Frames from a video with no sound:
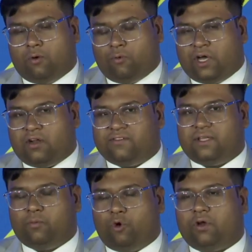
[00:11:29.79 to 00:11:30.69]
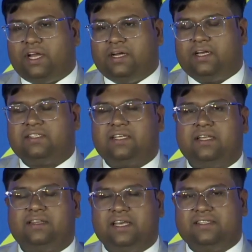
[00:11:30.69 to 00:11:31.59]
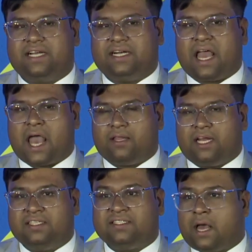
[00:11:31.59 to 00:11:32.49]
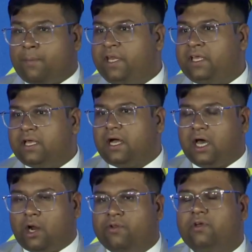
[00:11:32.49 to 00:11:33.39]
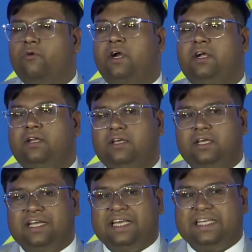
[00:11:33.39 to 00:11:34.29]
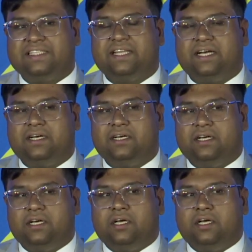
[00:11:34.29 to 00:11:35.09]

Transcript: One of the more interesting things that is happening around the world is the